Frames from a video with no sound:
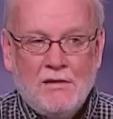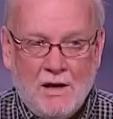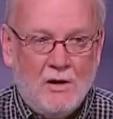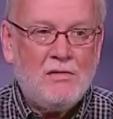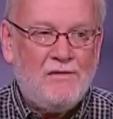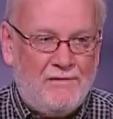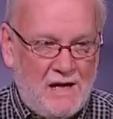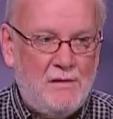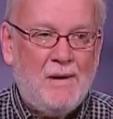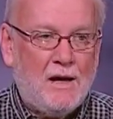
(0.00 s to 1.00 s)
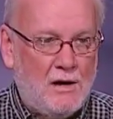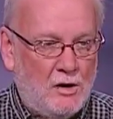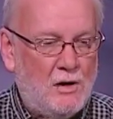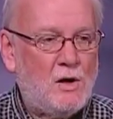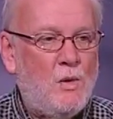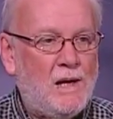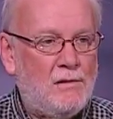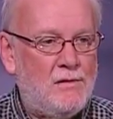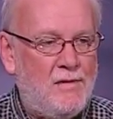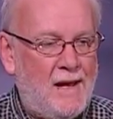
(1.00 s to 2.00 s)
they got the feedback a lot quicker
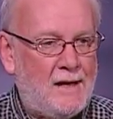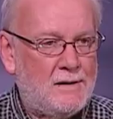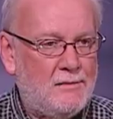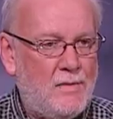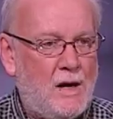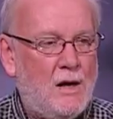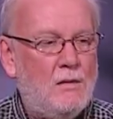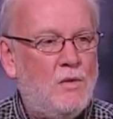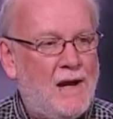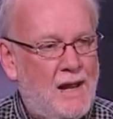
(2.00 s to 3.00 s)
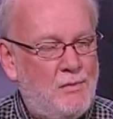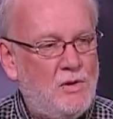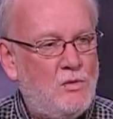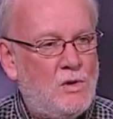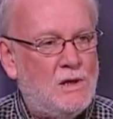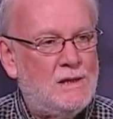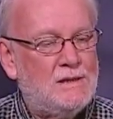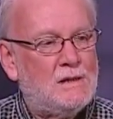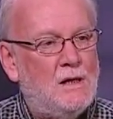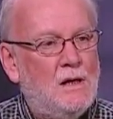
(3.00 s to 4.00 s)
than that. Uh, what happened
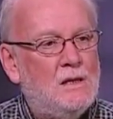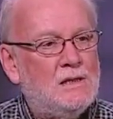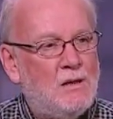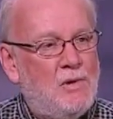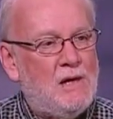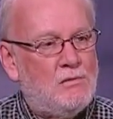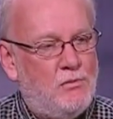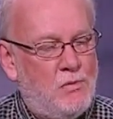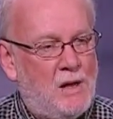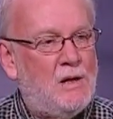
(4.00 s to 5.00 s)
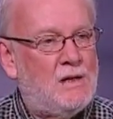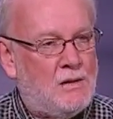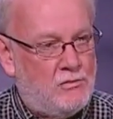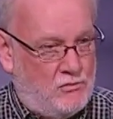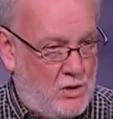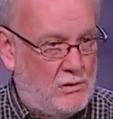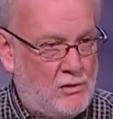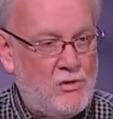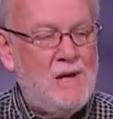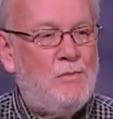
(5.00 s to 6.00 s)
was somebody, uh, uh, well,
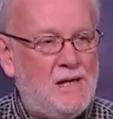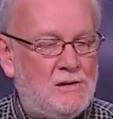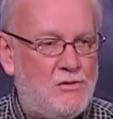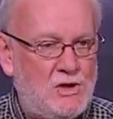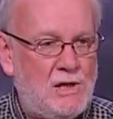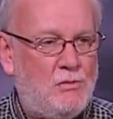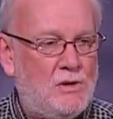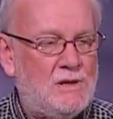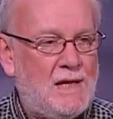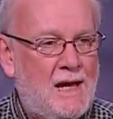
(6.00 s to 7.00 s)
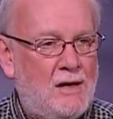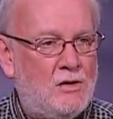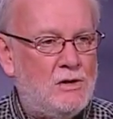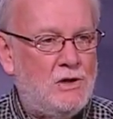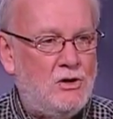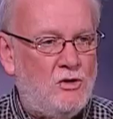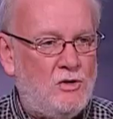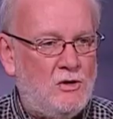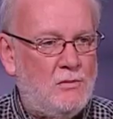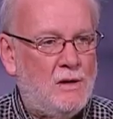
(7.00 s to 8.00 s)
Greenpeace originally put this ad onto
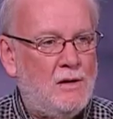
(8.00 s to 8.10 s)
YouTube,